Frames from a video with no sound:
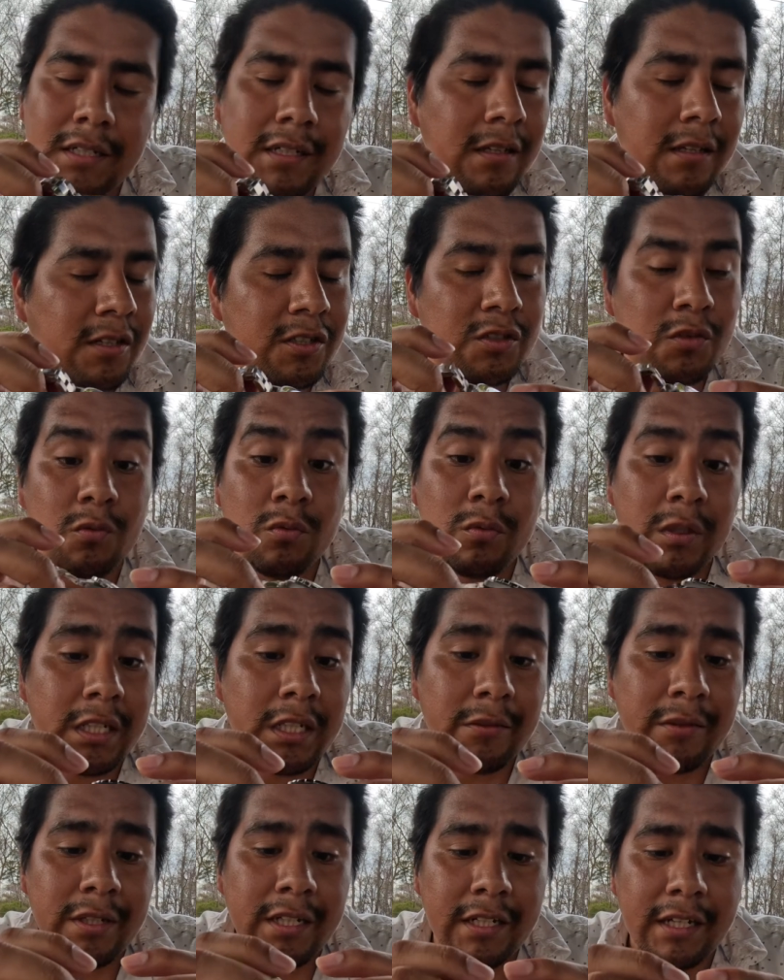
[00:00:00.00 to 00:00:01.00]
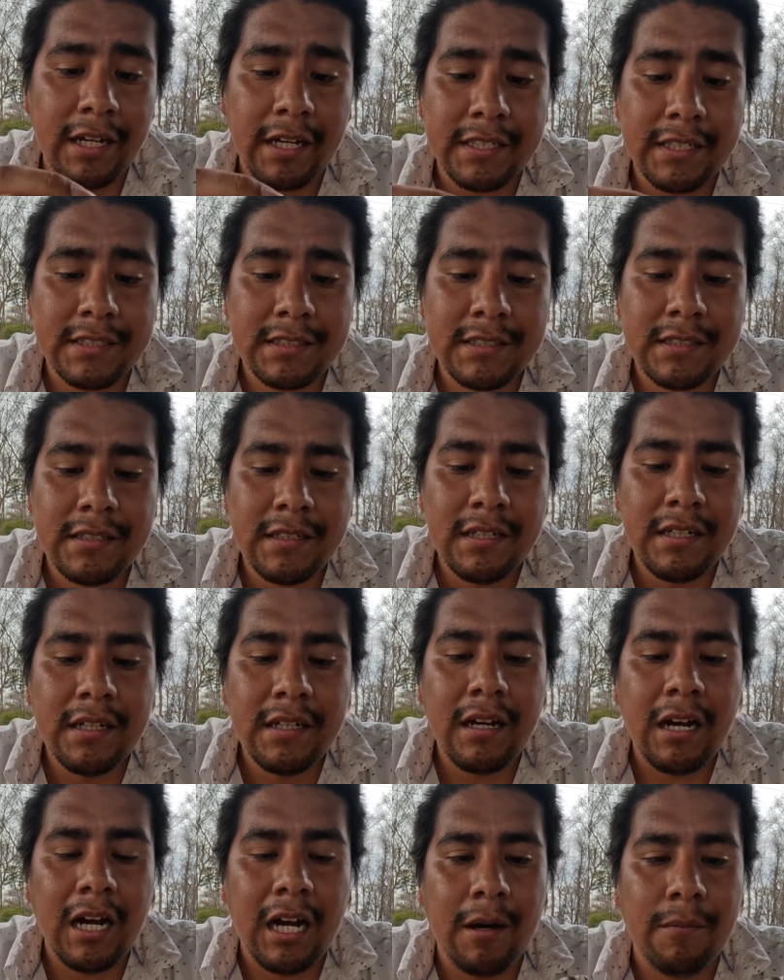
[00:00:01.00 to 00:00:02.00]
Looks really, really nice.
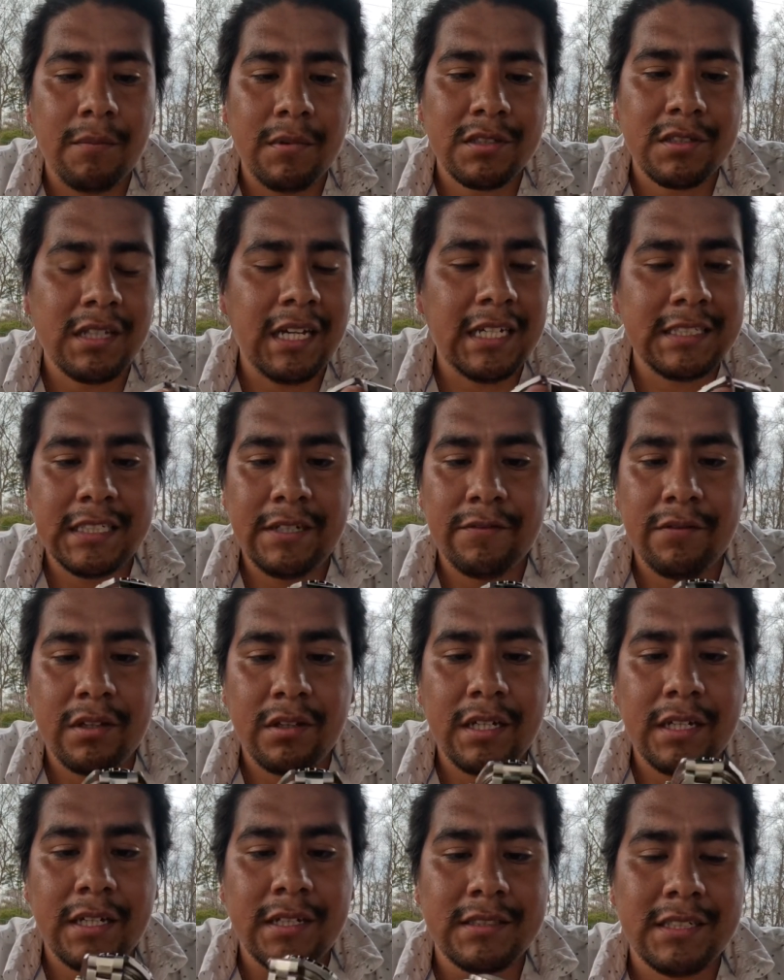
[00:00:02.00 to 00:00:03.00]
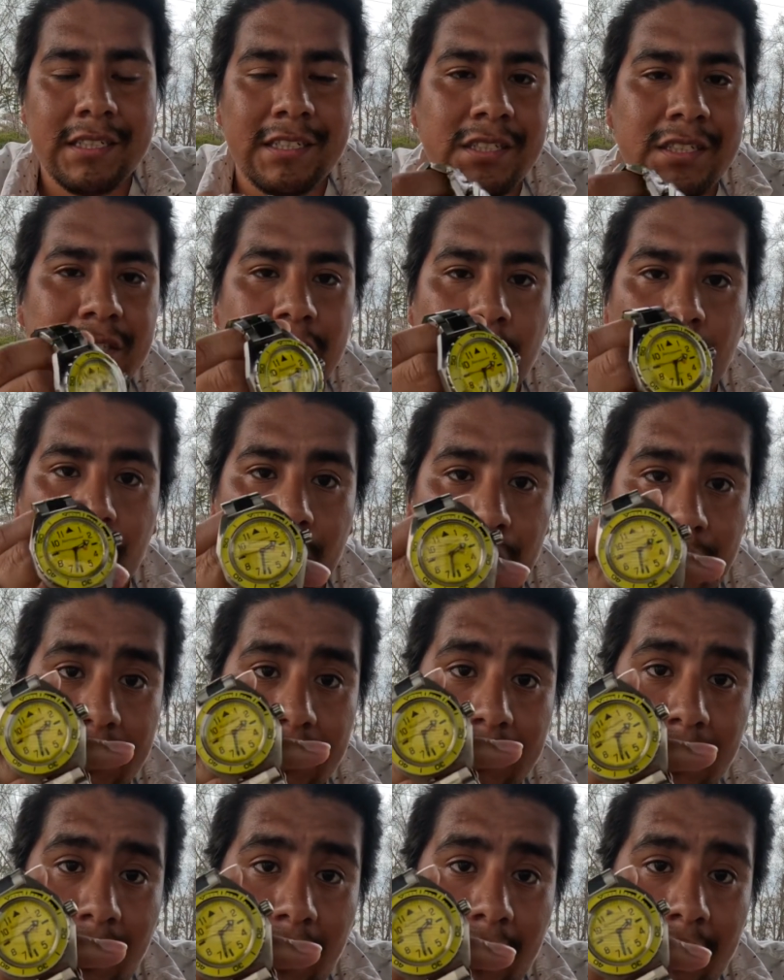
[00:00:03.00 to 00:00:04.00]
There's lots of different things. It's so
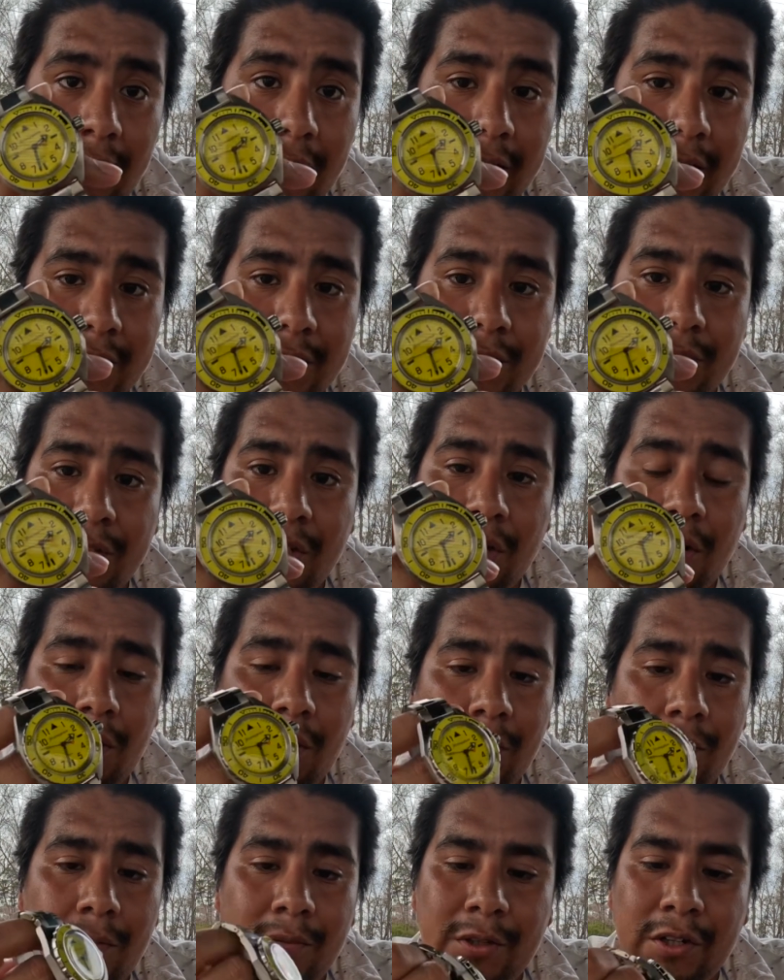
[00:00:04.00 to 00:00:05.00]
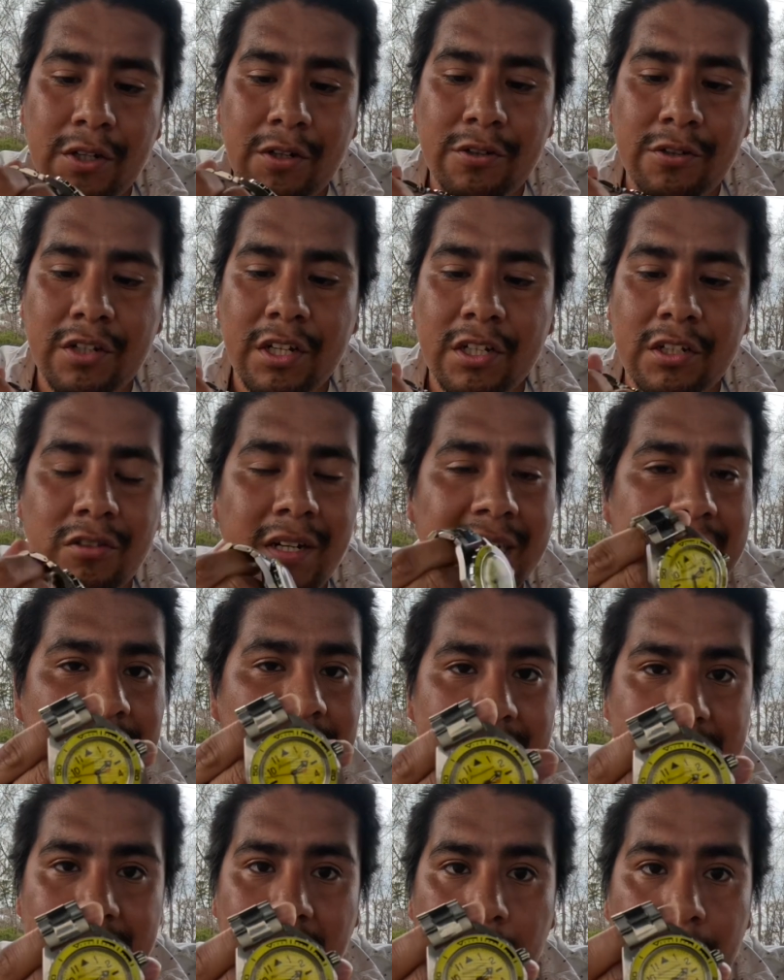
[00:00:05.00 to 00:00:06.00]
versatile. It's so, you can dress
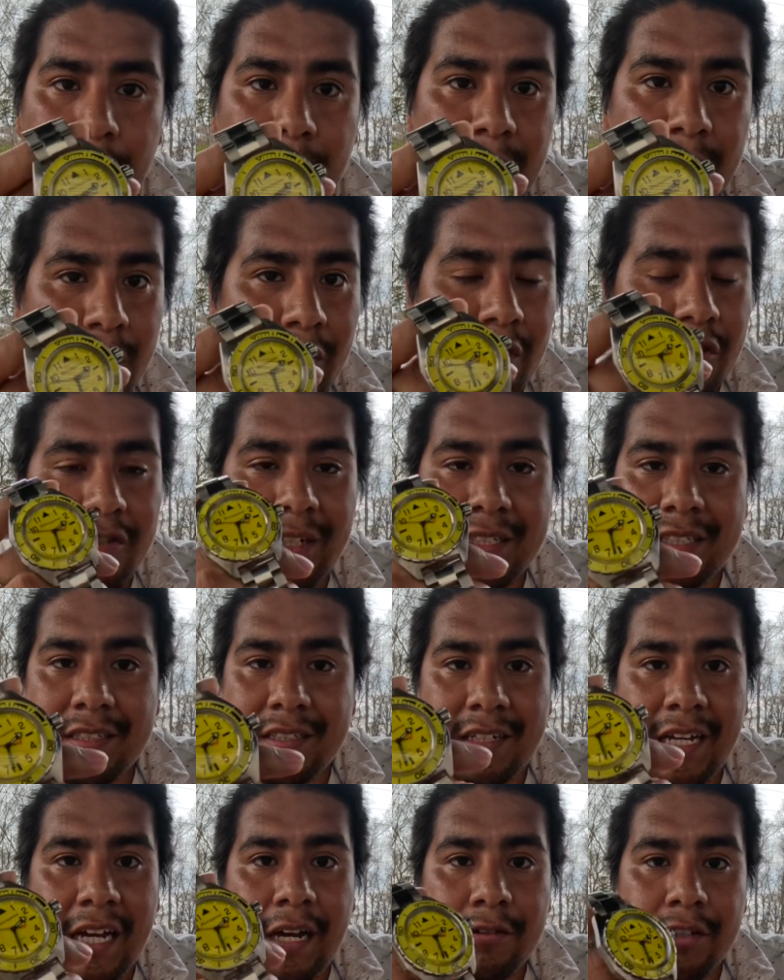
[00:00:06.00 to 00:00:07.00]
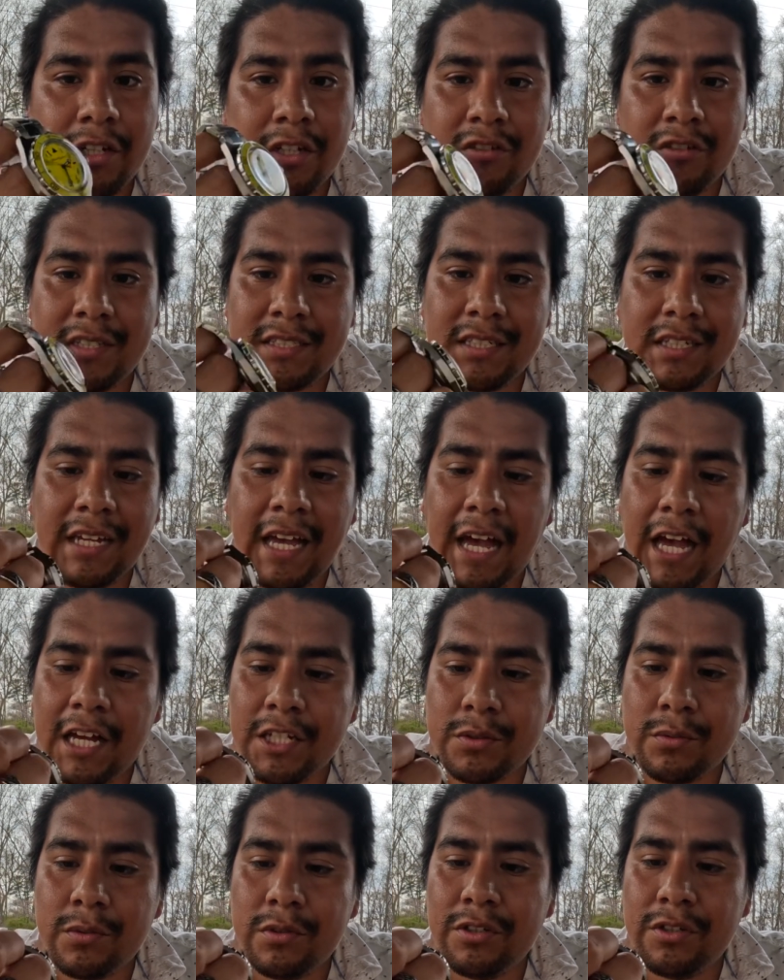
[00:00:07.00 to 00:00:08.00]
this up, you can dress it down, you can dress it
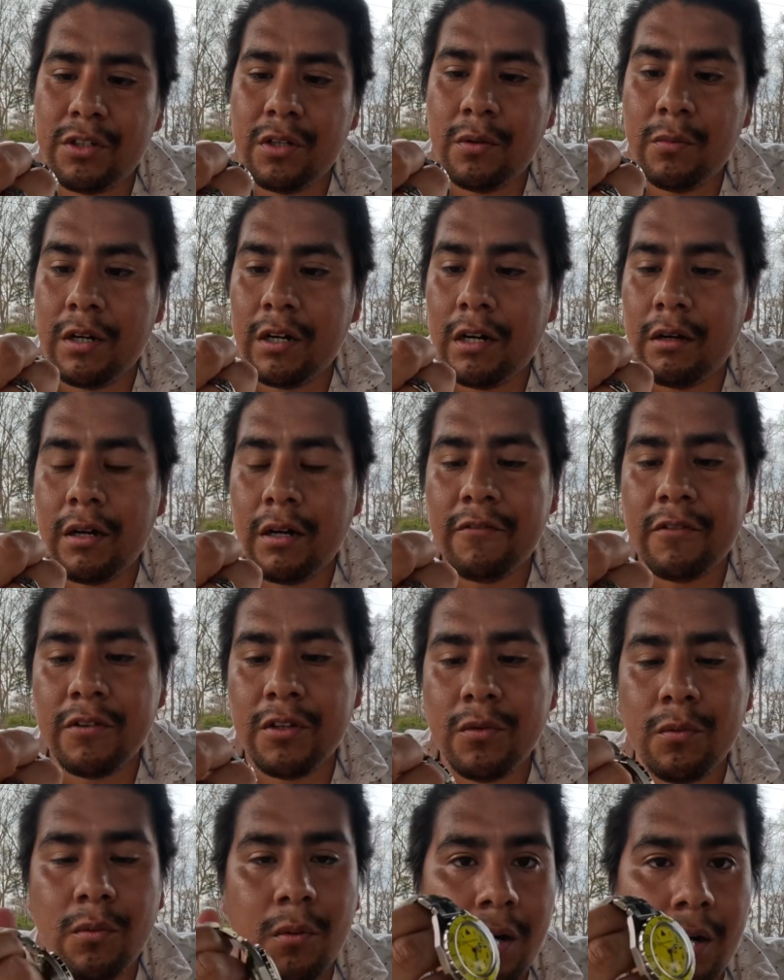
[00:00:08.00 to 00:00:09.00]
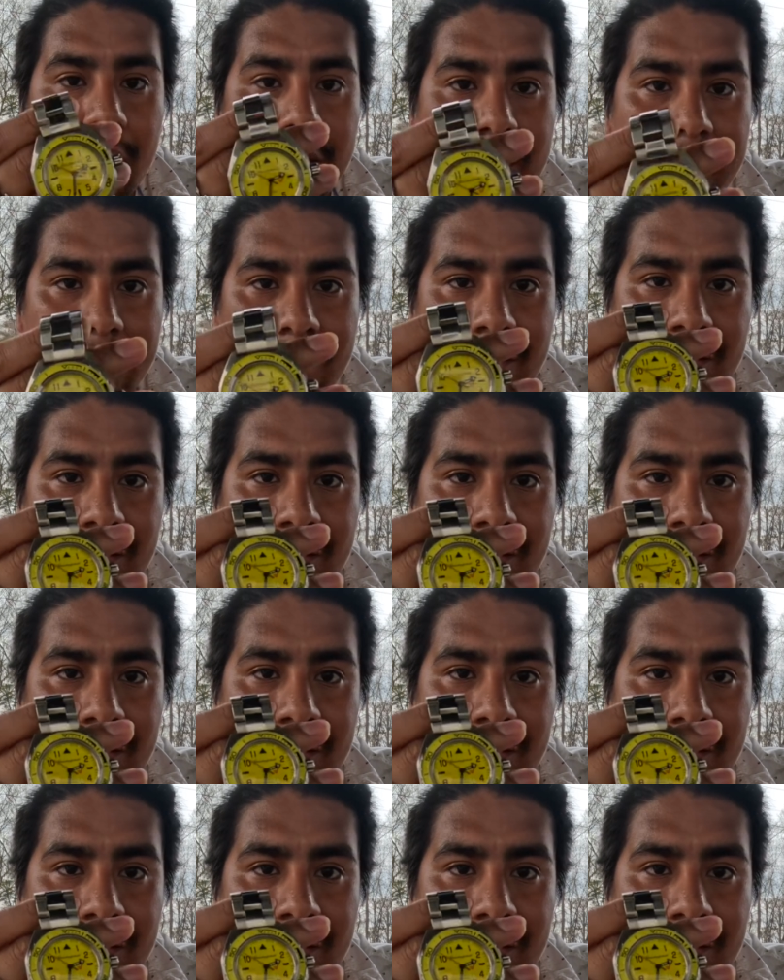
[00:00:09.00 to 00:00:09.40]
casual, you can wear it however you want.